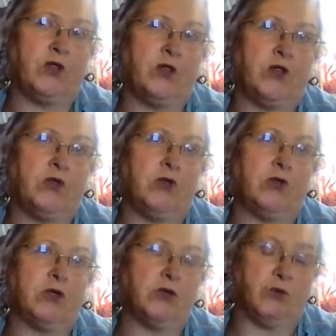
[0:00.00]
to,
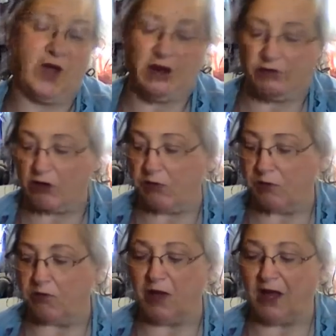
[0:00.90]
because we have a
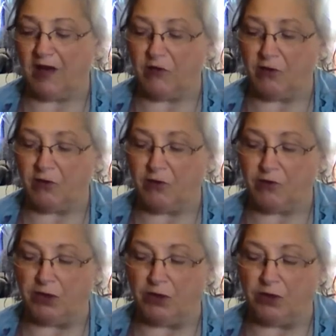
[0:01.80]
couple platforms
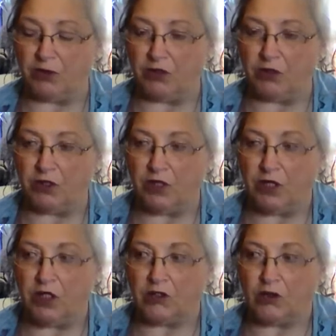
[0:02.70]
built,
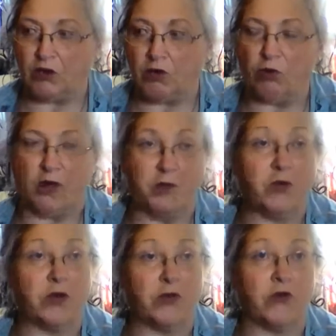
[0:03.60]
so we can
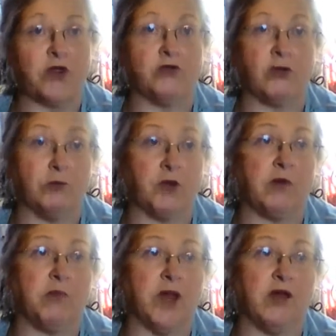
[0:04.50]
put the freezer up on
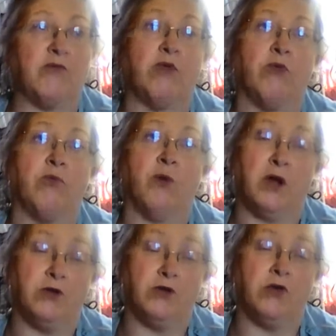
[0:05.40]
a platform
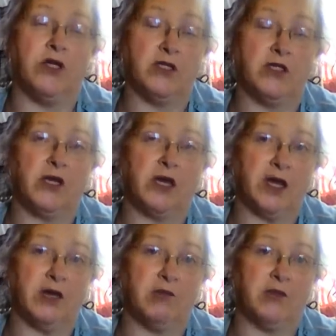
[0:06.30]
underneath the
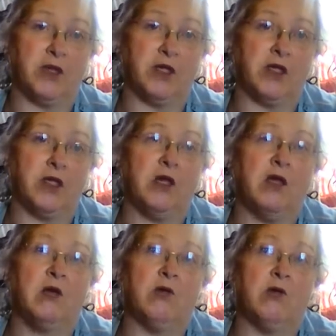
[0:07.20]
canopy
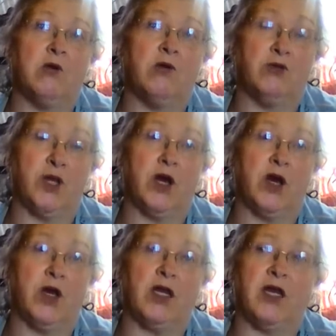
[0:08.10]
or the
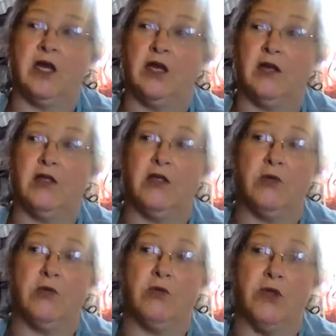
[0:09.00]
awning, and it
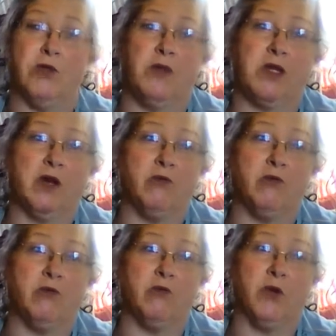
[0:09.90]
still will then be
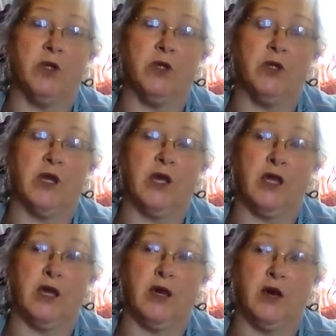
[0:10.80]
covered with
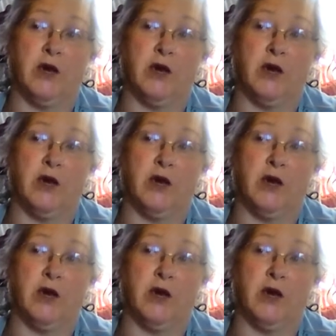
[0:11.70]
a,